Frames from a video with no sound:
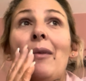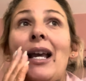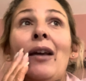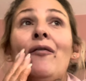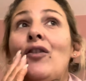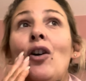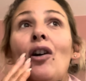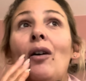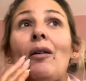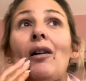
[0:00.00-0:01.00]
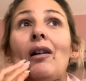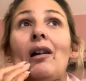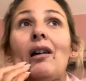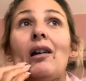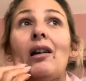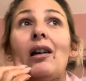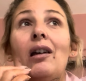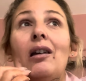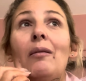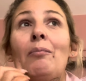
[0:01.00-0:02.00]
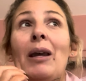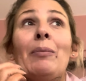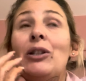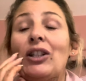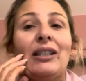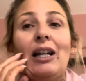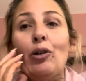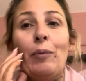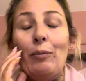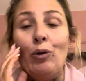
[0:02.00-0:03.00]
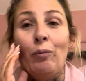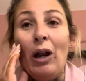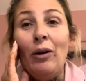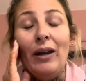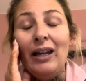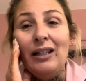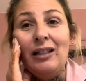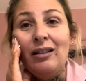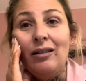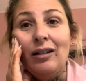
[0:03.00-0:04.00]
If not, maybe just a little bit more bloated.